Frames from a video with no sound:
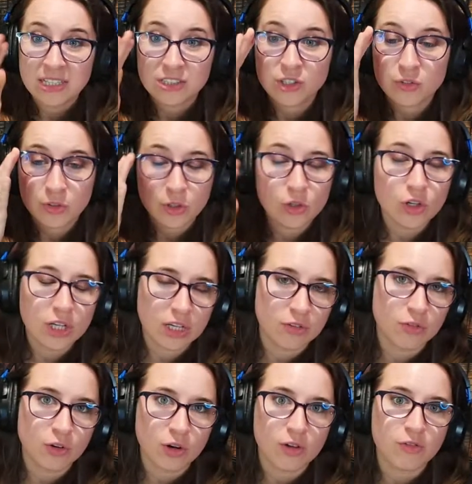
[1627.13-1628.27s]
So if you're looking
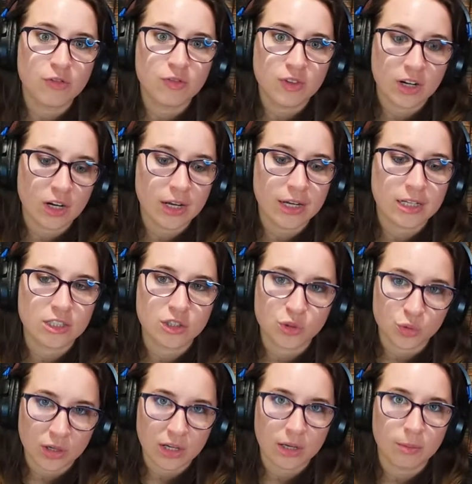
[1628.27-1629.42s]
for a very
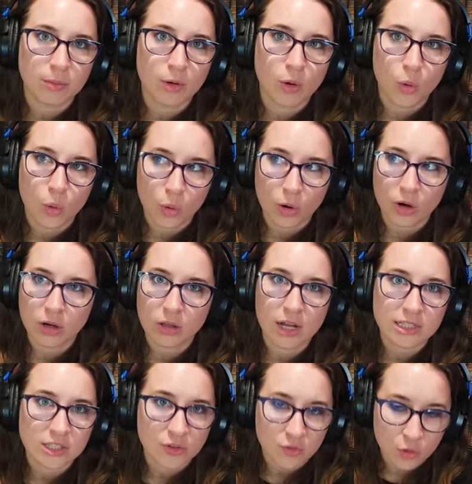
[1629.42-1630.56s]
extreme horror,
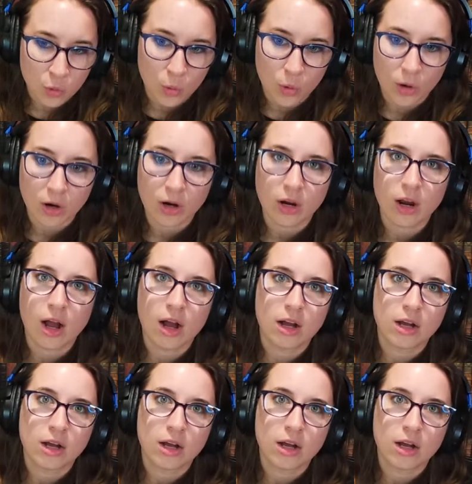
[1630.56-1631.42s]
lots of gore,